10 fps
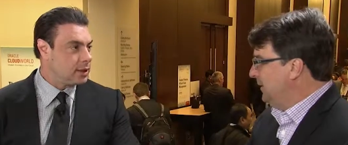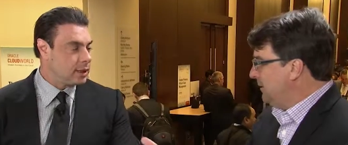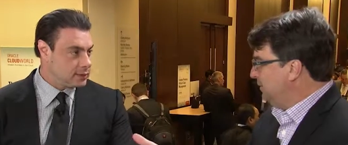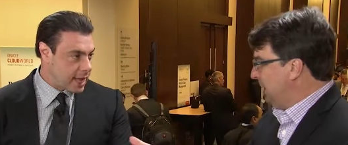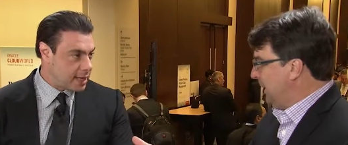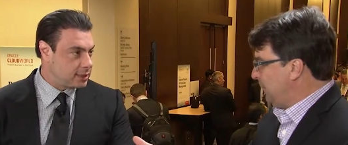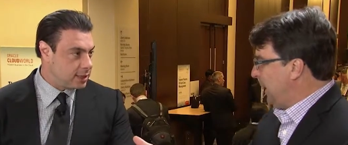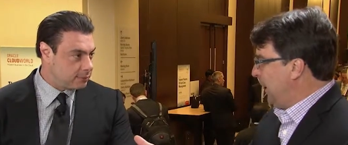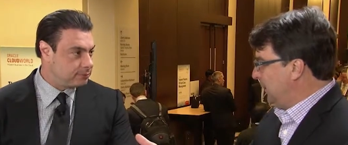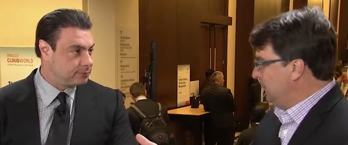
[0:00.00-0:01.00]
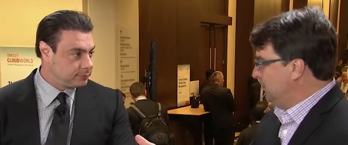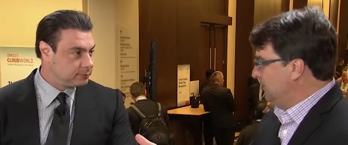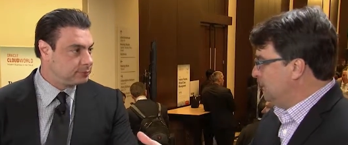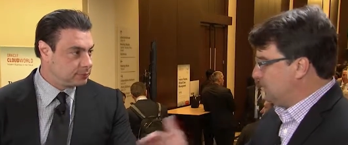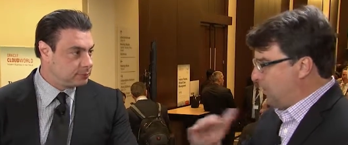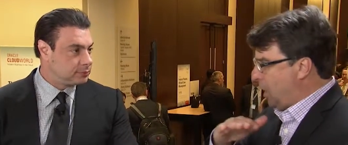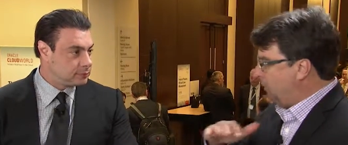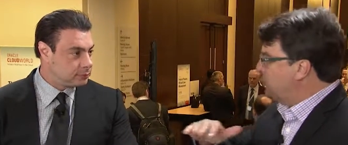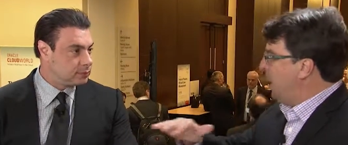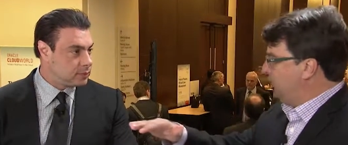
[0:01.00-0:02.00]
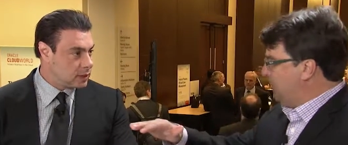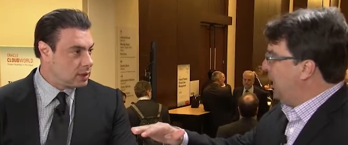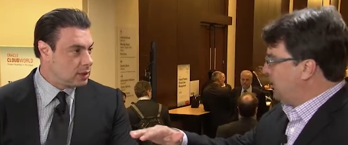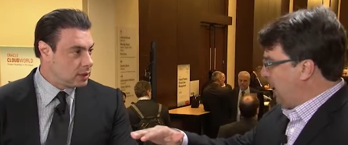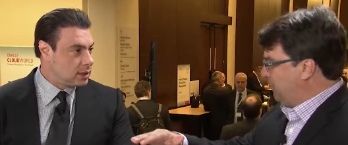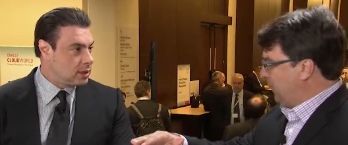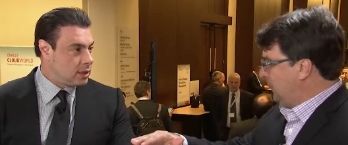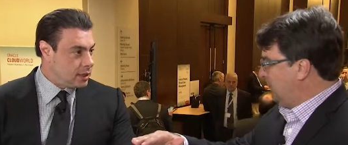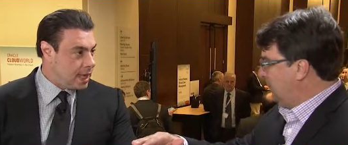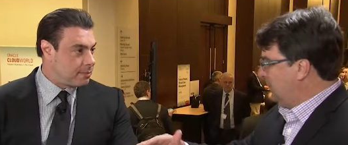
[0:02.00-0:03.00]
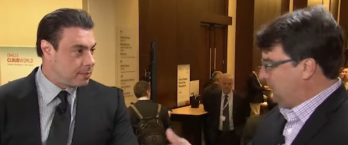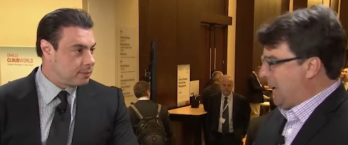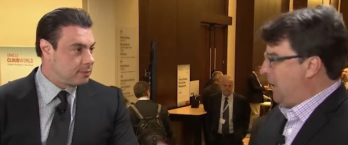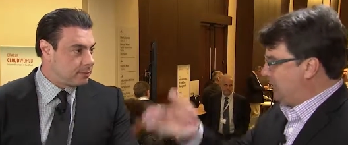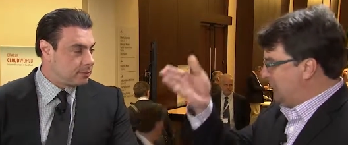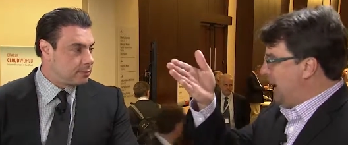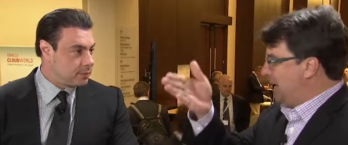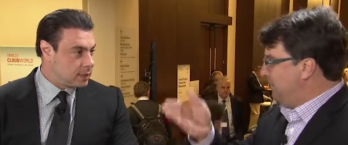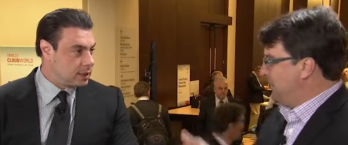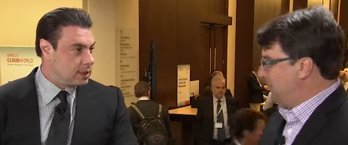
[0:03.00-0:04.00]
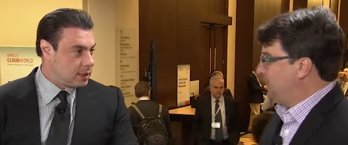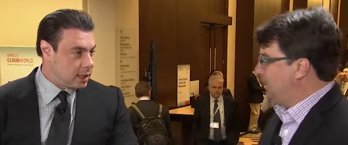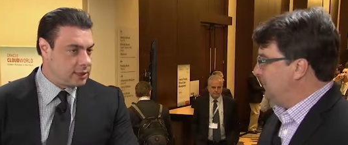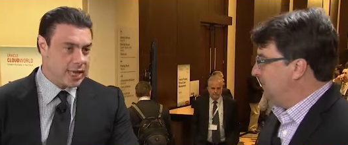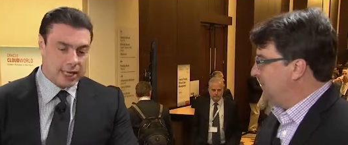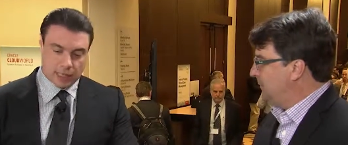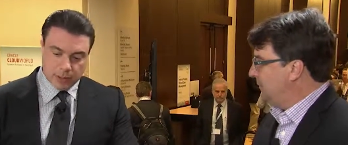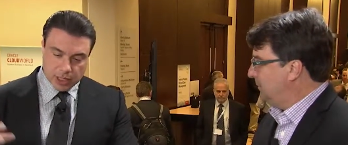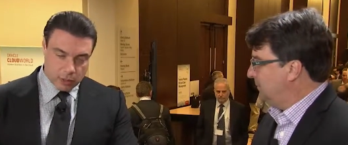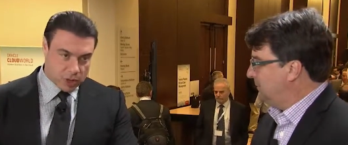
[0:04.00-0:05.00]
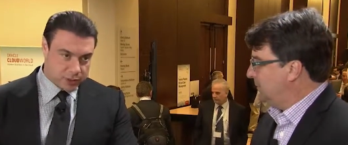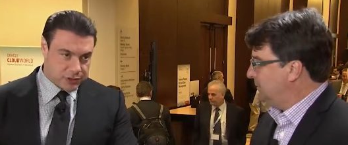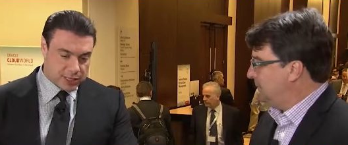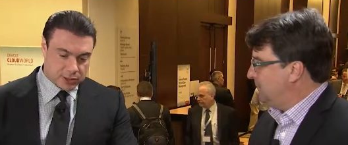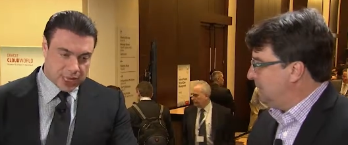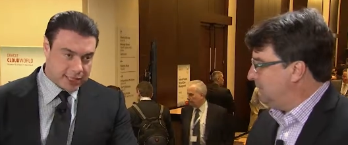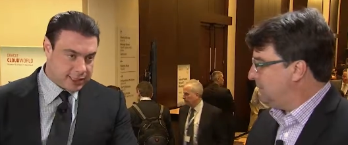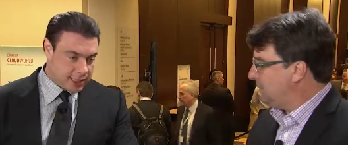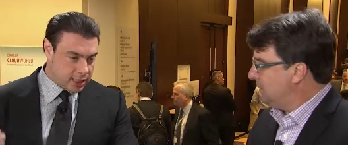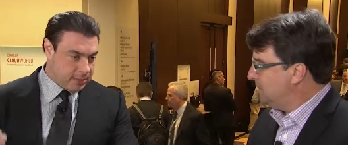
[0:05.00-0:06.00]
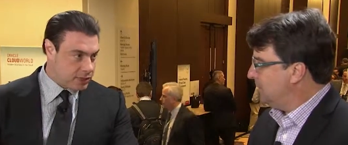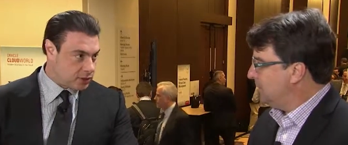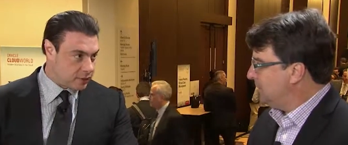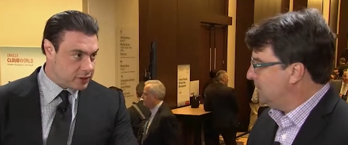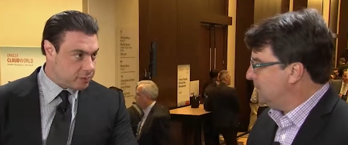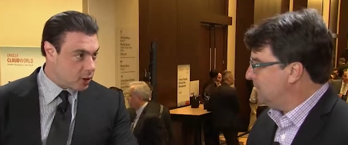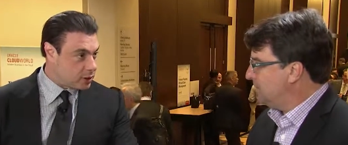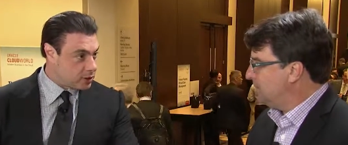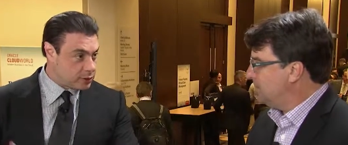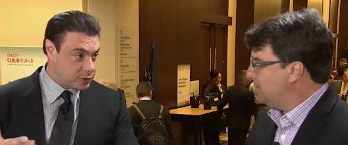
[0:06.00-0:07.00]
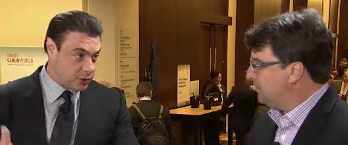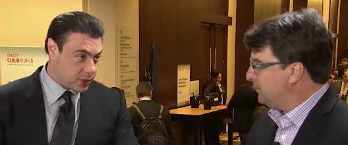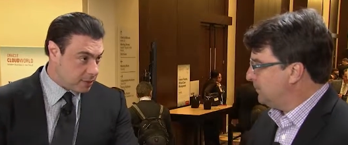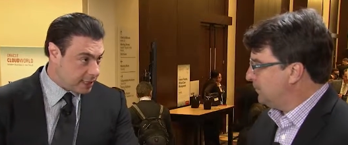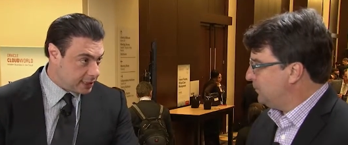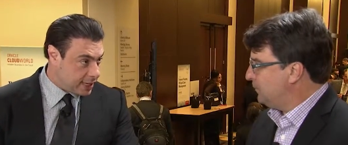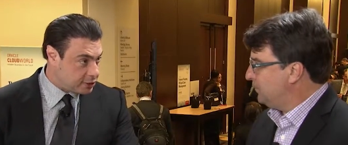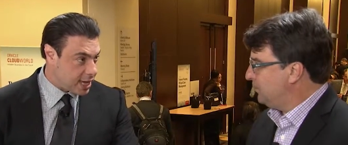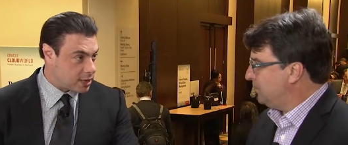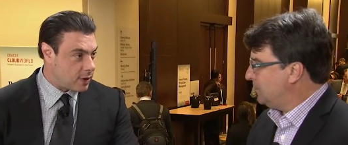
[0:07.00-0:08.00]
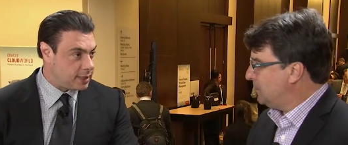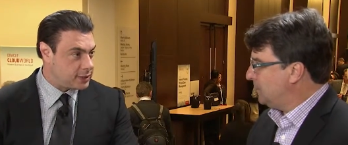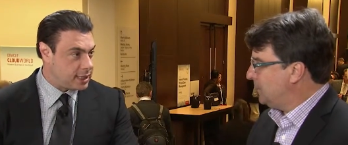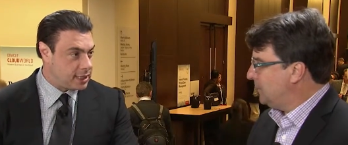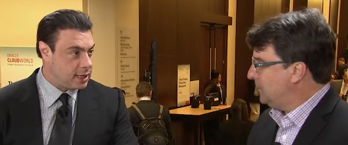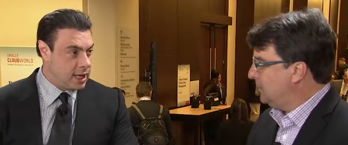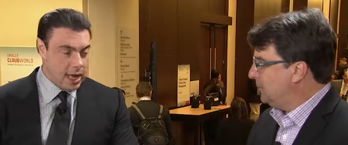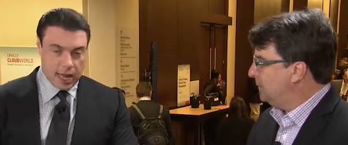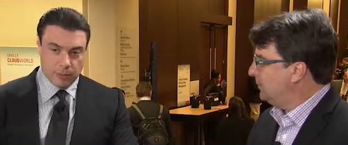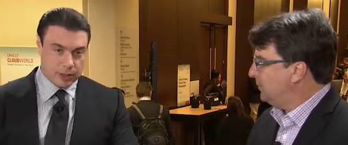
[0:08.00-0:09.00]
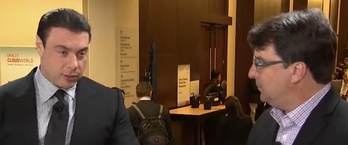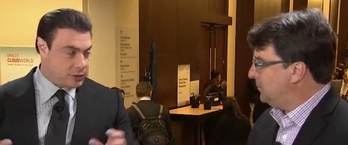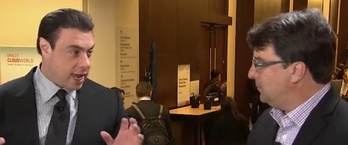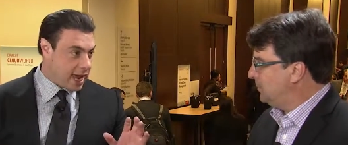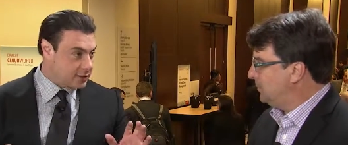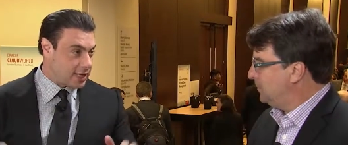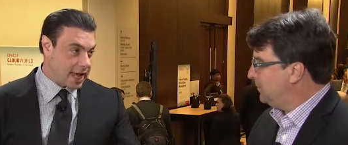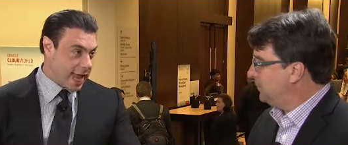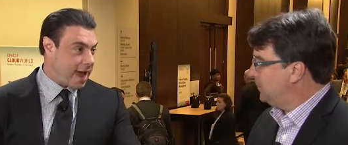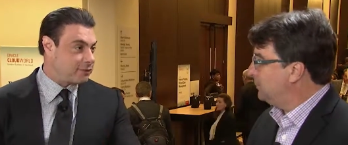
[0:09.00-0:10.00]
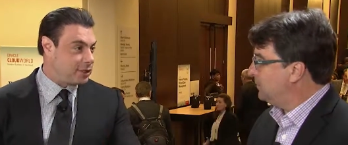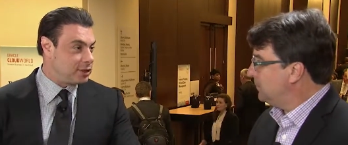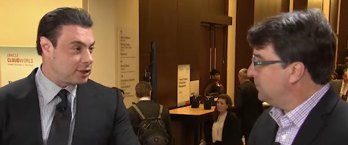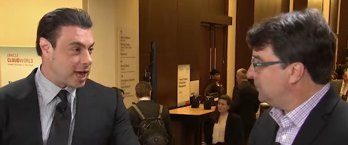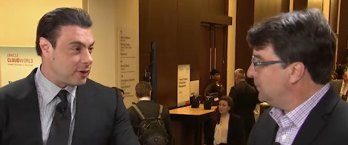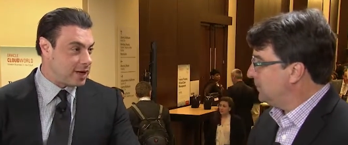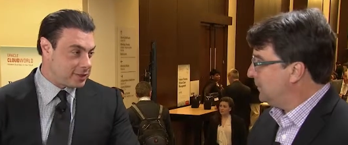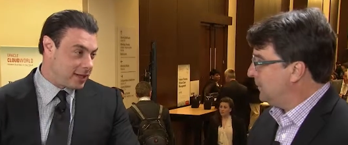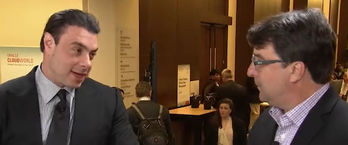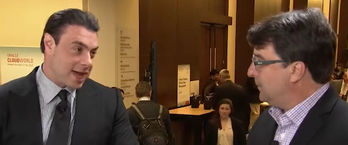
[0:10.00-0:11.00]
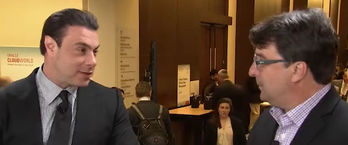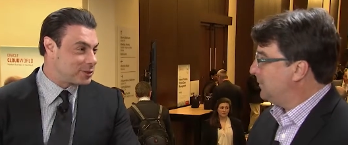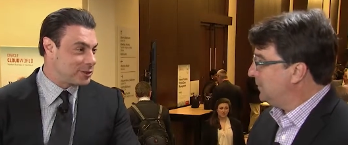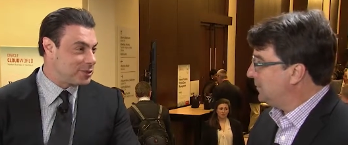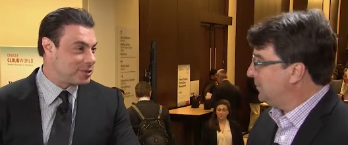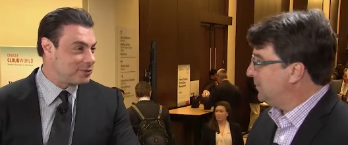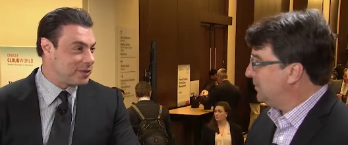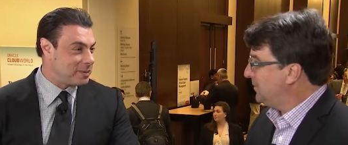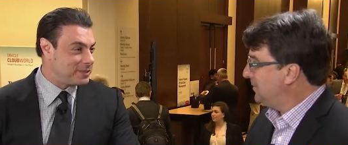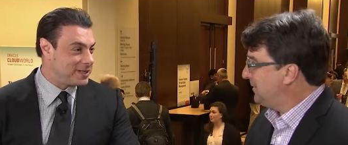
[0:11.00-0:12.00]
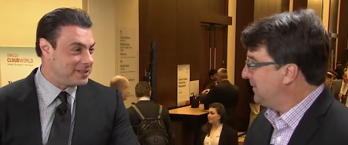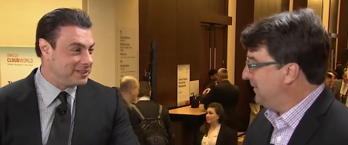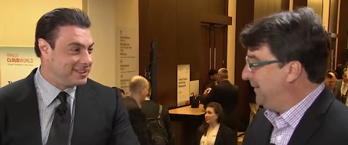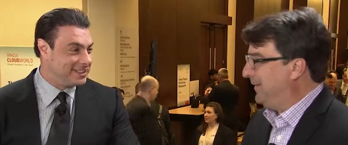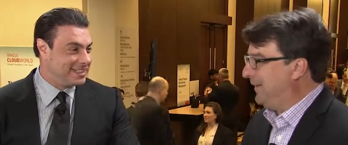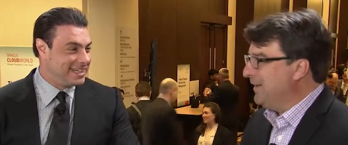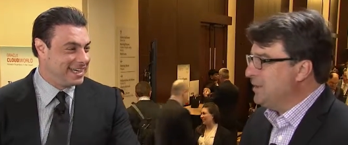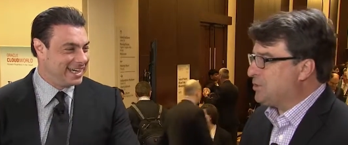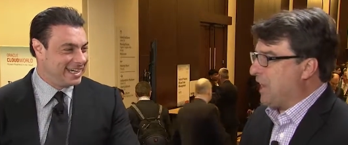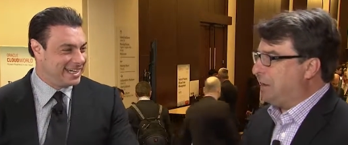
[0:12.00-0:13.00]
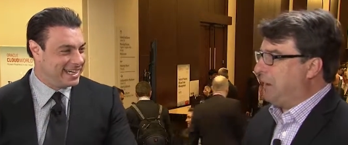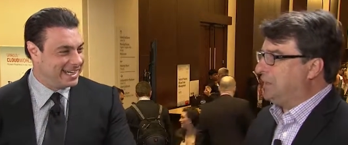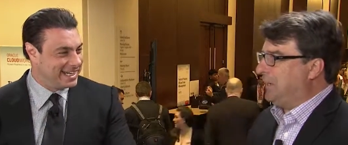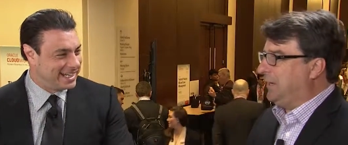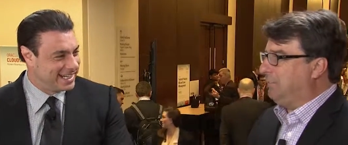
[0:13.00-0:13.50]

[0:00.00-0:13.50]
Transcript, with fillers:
Speaker 1: to
Speaker 2: play around. So the horizontal you got covered. Now it's line of business. Exactly, and we can work with central IT to be service brokers, so there could be less shadow IT. And when those guys like have to do shadow IT, I got a solution for them too.
Speaker 1: Shadow IT in a